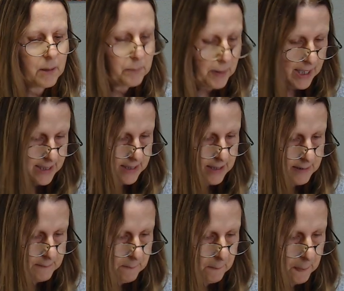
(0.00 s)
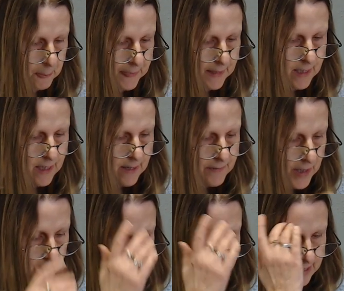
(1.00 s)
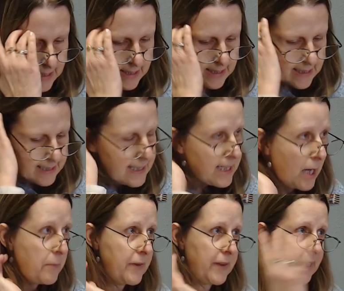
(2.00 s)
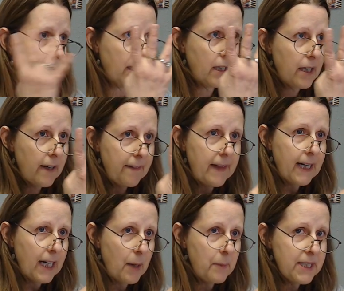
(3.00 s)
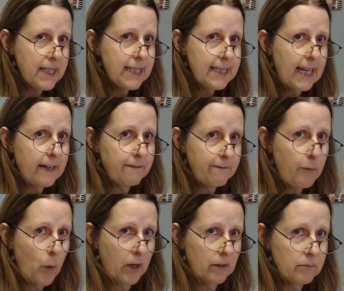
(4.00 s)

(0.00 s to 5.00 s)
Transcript: But there is something that comes in a set of four.